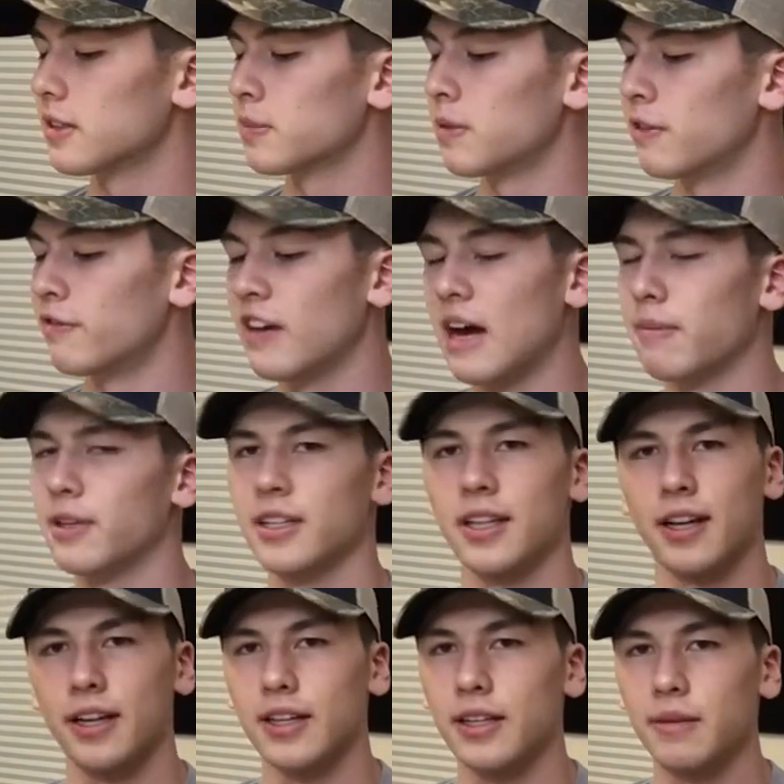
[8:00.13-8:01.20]
just put fabric
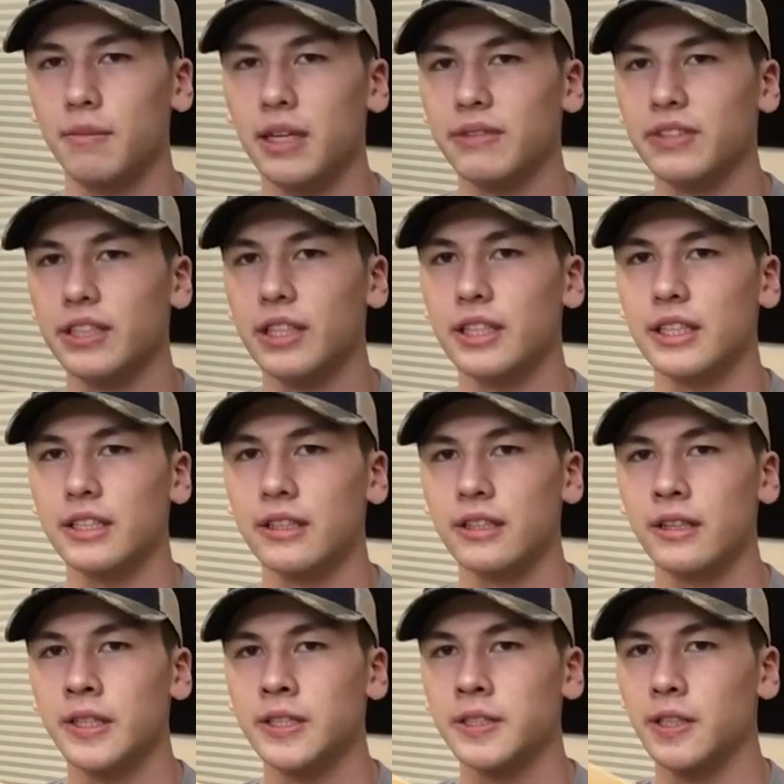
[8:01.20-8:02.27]
on it and maybe like
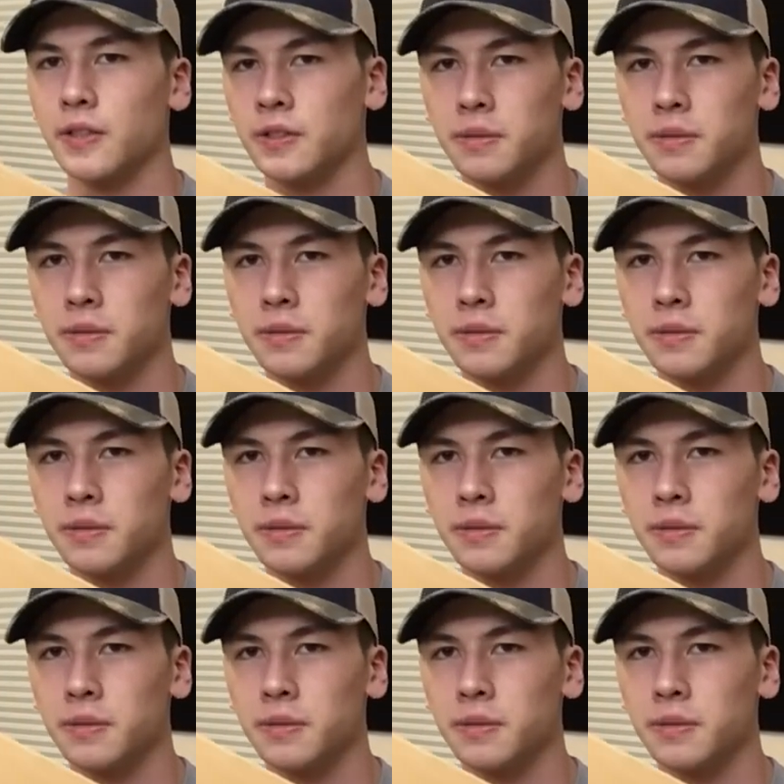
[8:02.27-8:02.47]
sew